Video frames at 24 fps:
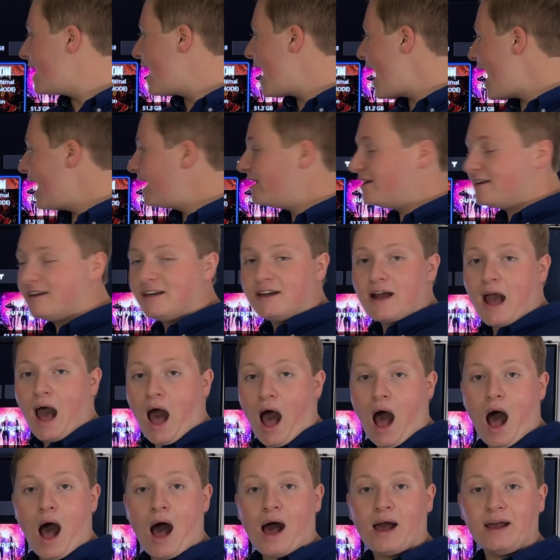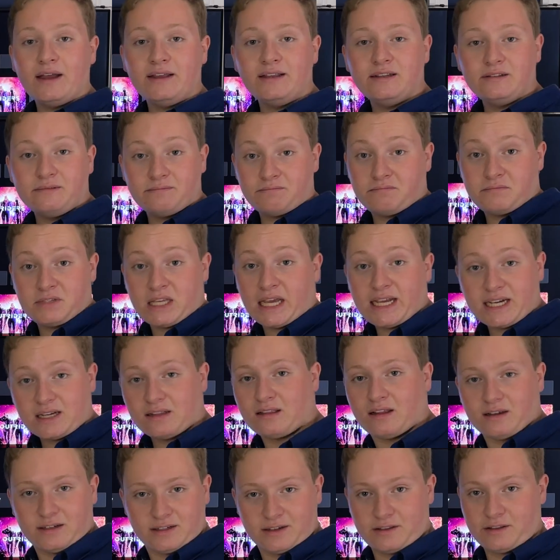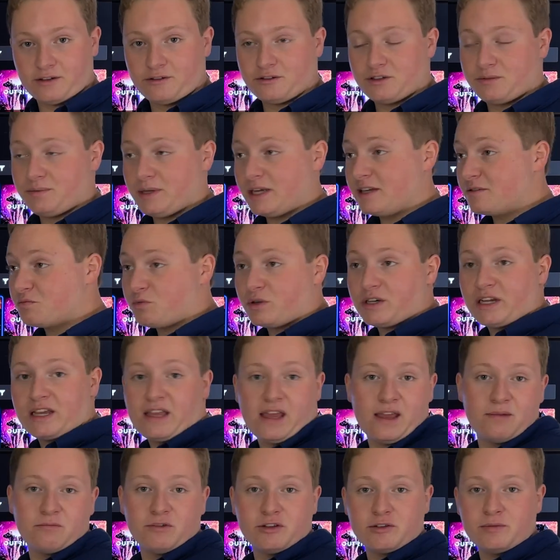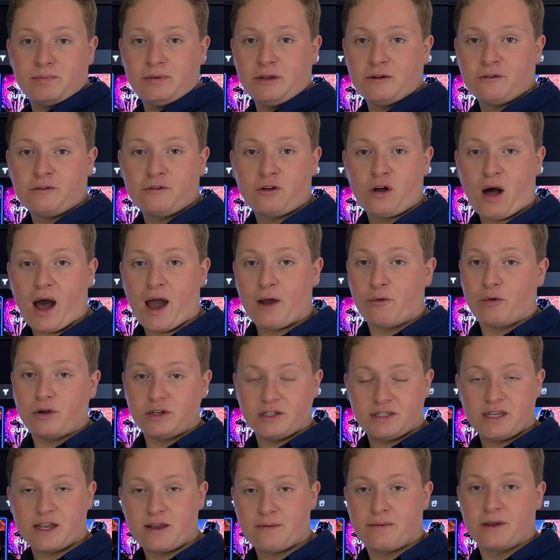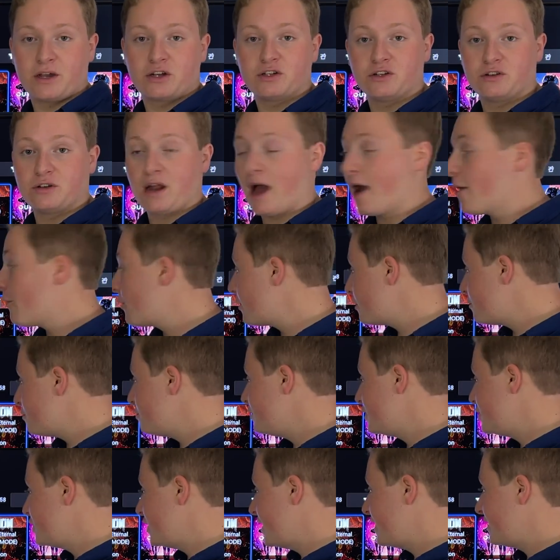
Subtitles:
and I take a lot of those because when a game looks beautiful, I want to take a picture and I want to appreciate